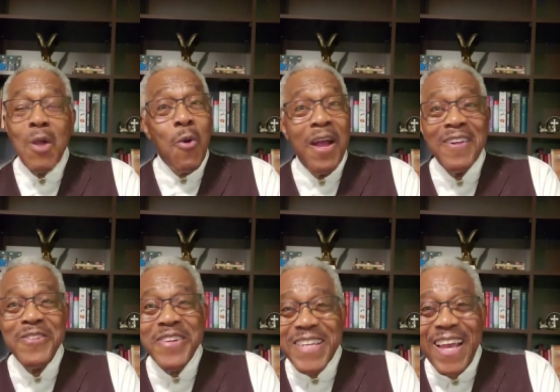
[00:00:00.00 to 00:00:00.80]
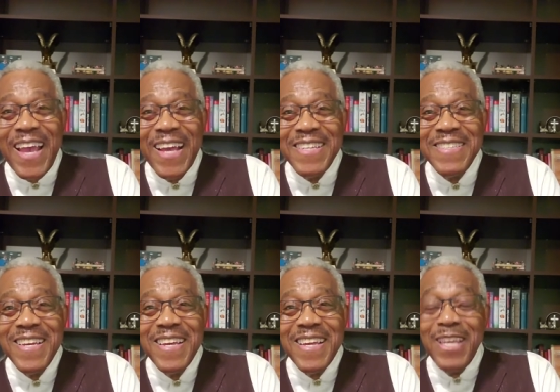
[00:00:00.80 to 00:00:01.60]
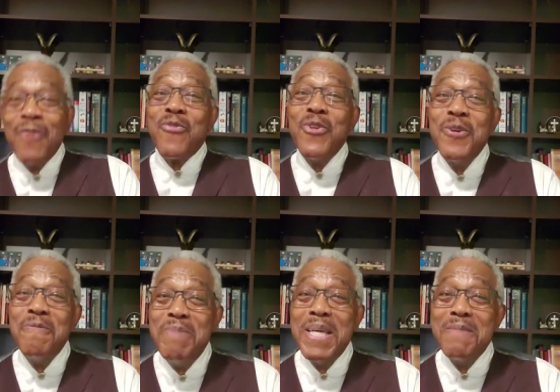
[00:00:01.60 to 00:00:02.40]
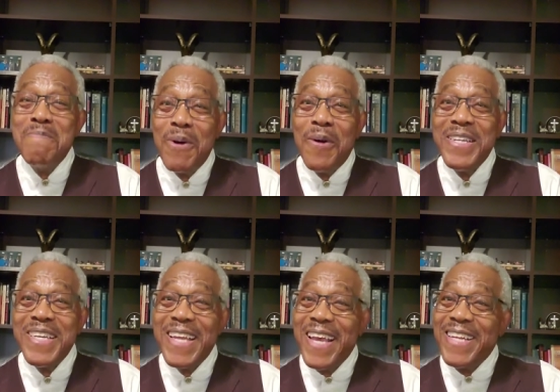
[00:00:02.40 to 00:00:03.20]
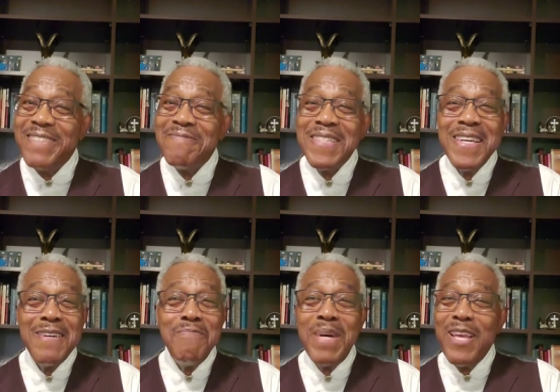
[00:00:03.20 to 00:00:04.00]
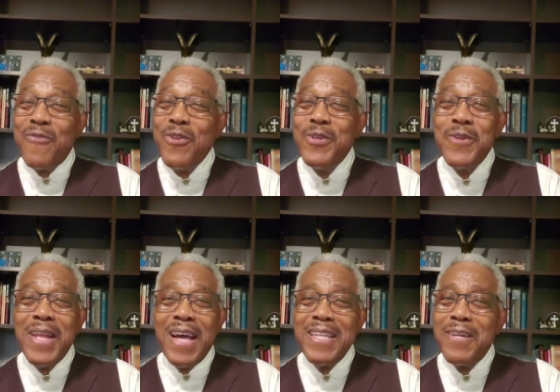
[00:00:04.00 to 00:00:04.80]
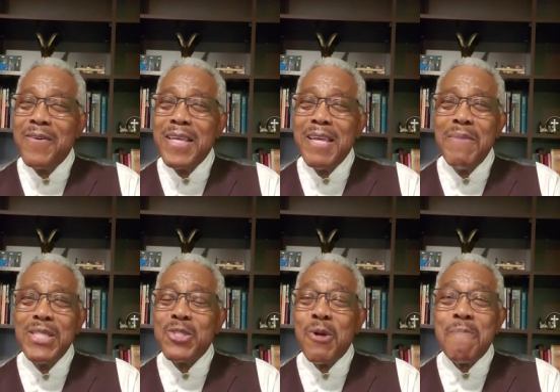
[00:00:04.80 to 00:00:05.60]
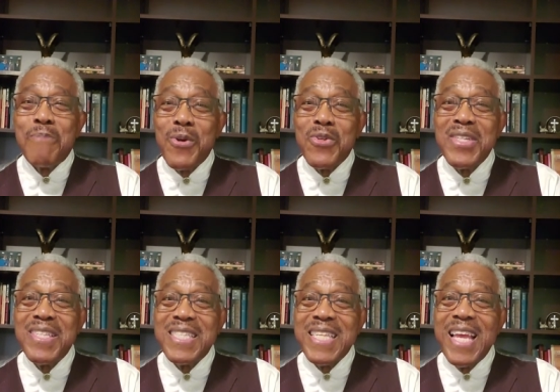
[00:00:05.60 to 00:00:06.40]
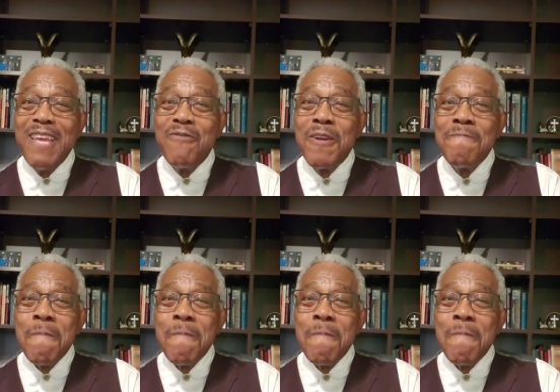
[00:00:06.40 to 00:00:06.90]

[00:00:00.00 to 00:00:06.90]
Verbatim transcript: Well, you can if you've been born again. But if you do not know him as your personal savior,